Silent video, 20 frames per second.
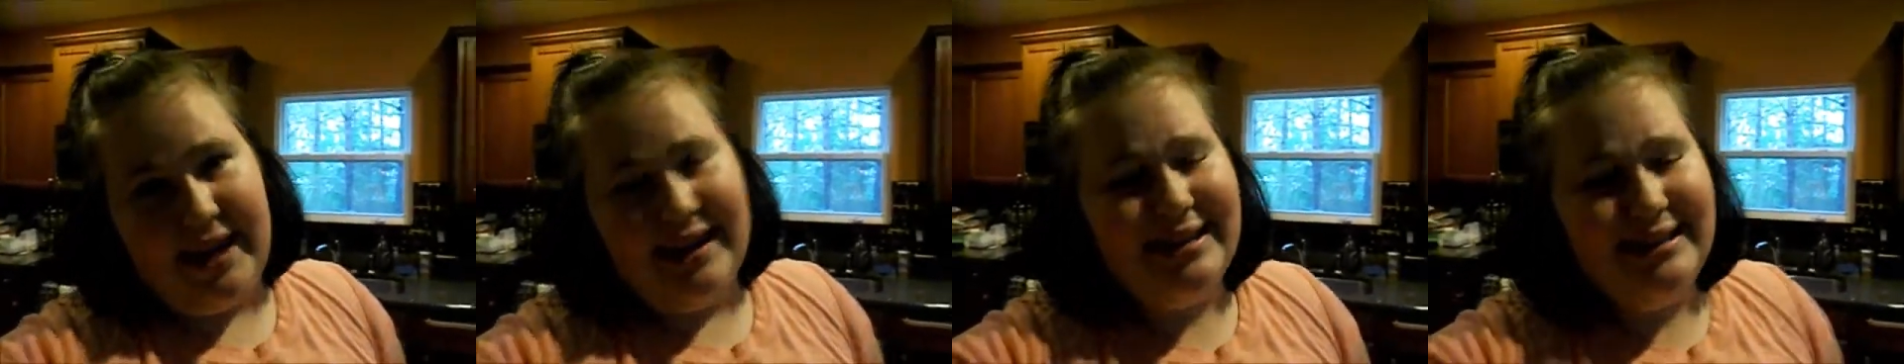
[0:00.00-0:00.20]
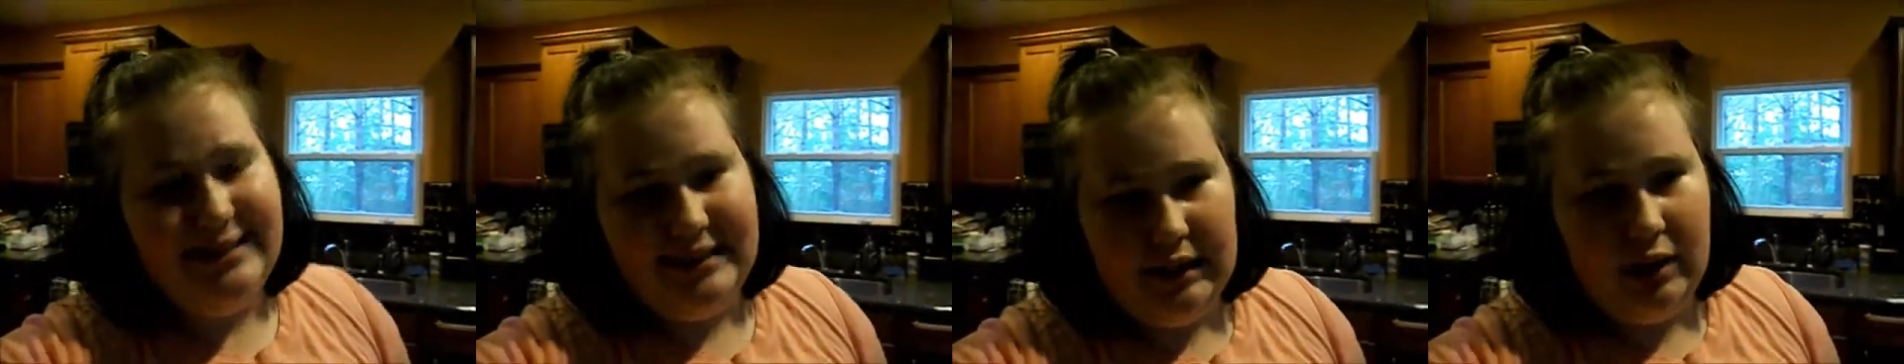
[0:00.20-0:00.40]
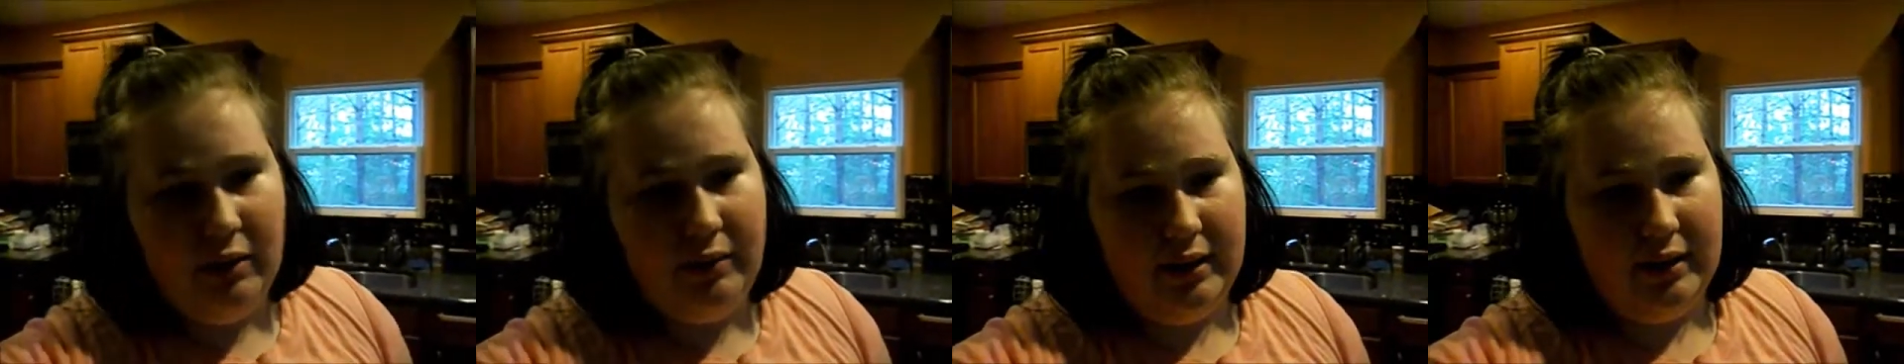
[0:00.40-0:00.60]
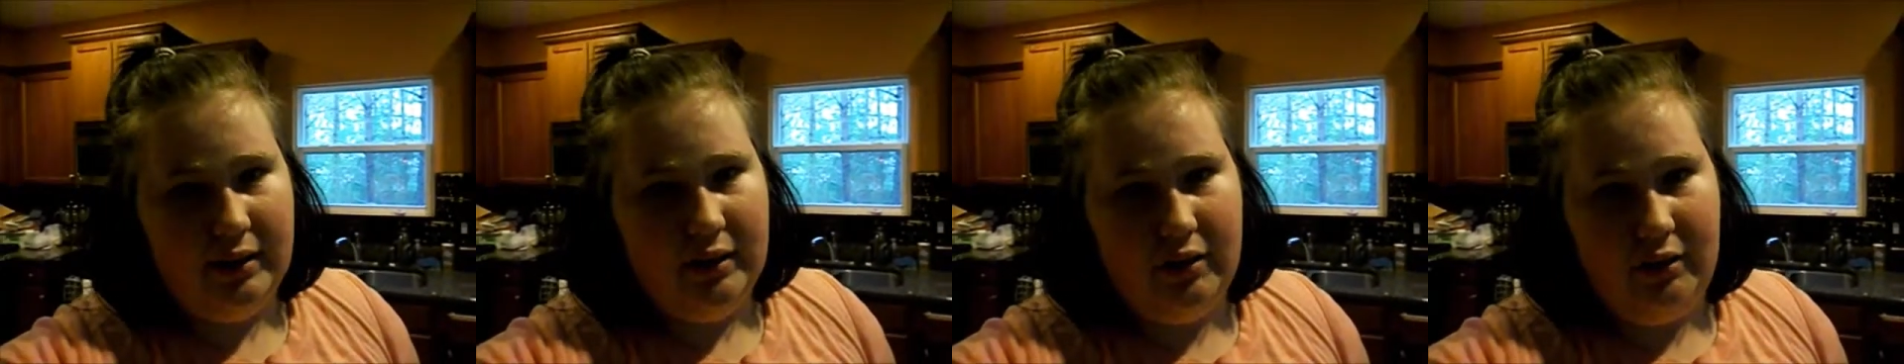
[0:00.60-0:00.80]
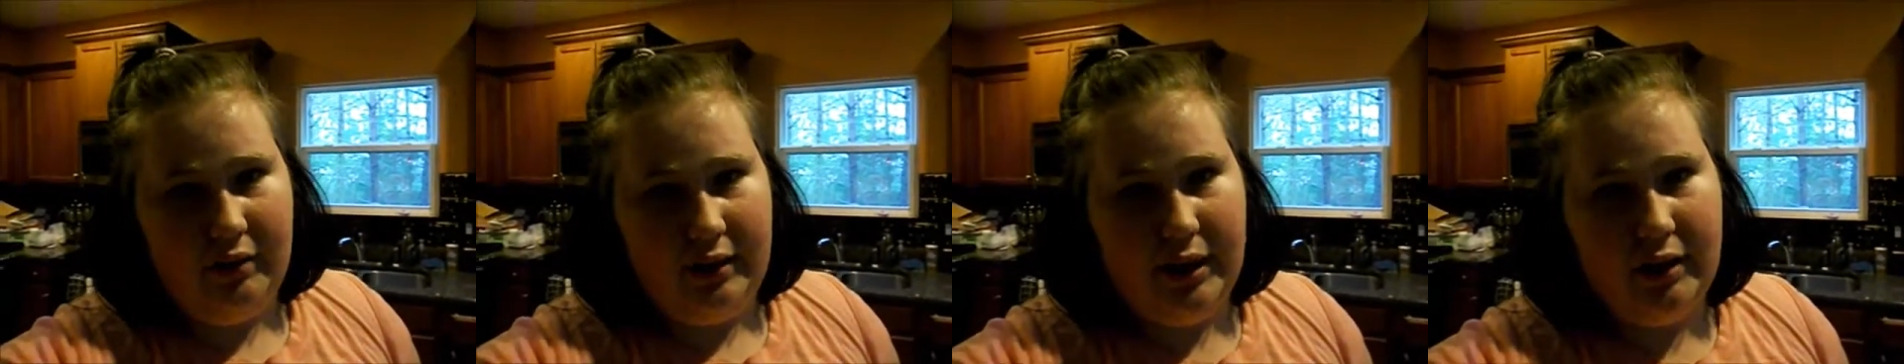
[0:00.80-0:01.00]
I can deal with a
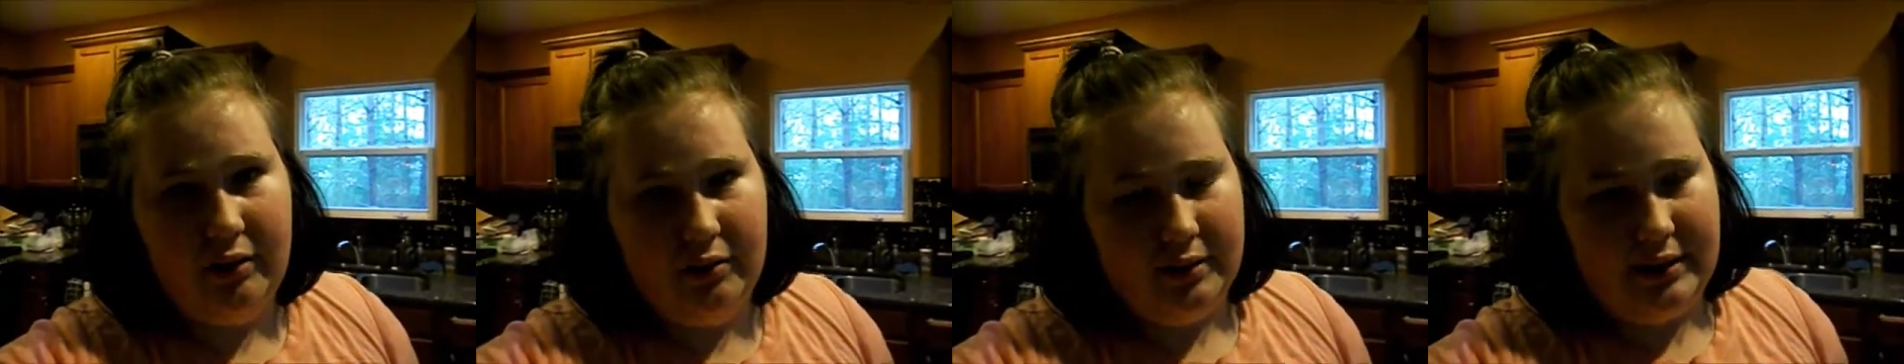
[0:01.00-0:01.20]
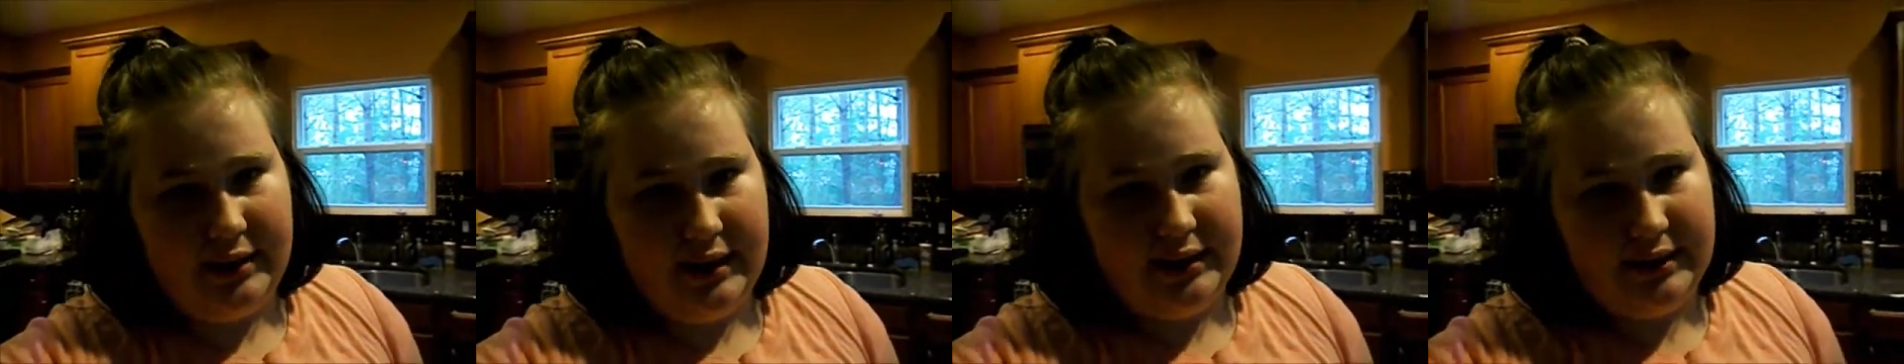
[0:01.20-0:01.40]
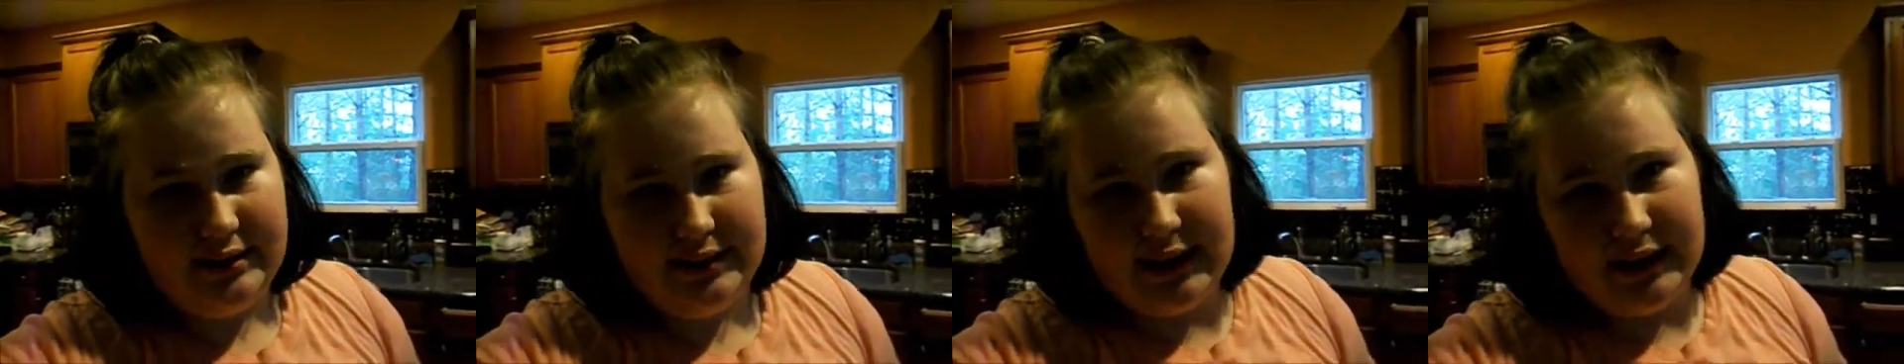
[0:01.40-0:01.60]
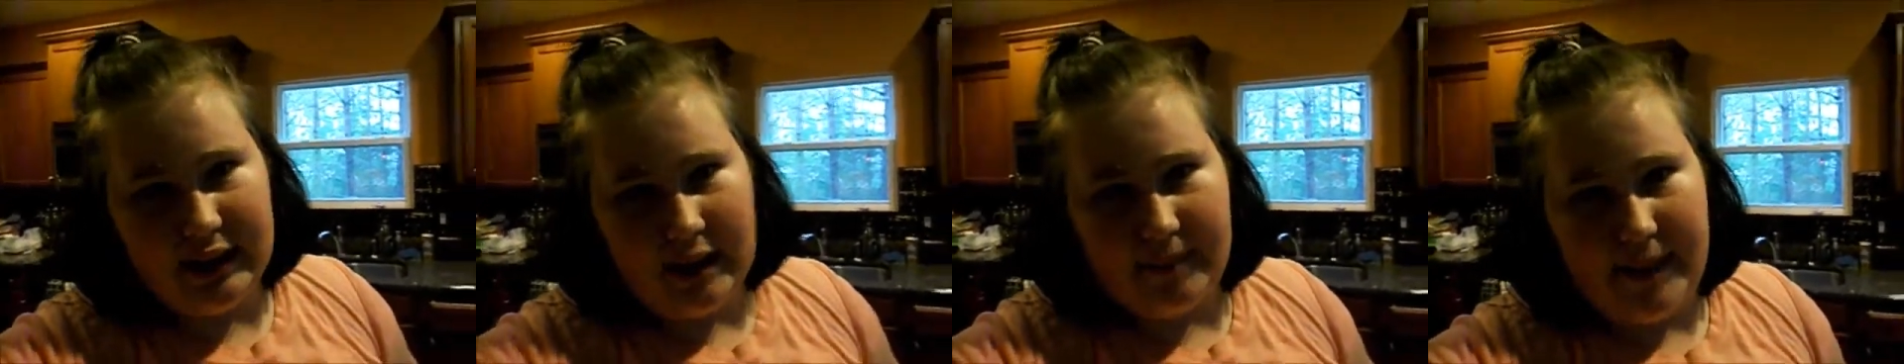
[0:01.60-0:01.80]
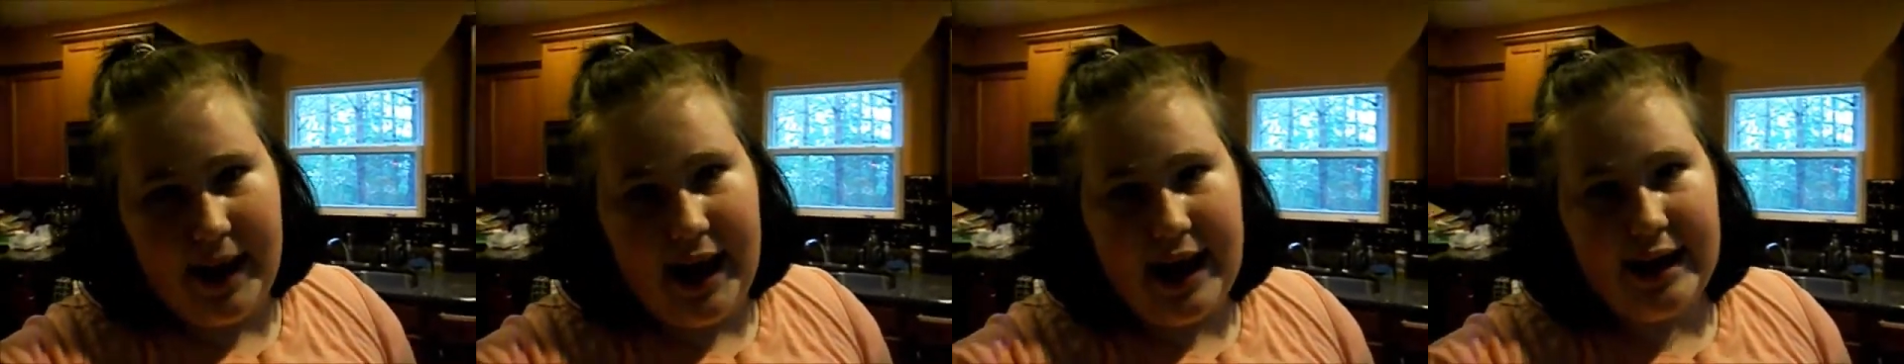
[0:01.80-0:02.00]
little needle stick, it's not
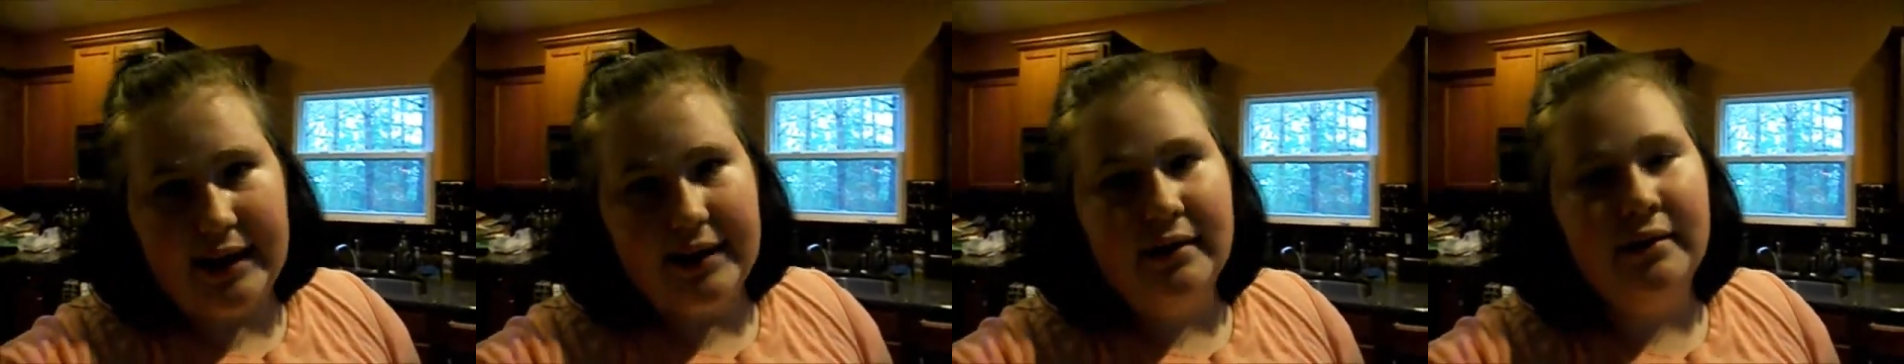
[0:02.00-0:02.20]
that bad.